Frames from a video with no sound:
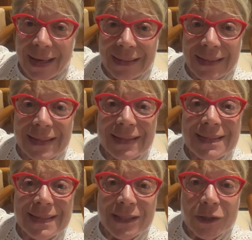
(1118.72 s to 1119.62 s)
than it is
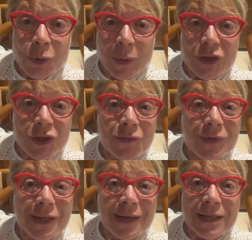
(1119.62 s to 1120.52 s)
the situation
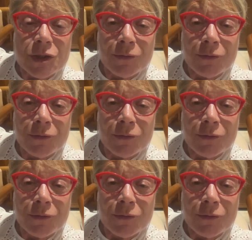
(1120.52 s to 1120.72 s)
with the rest of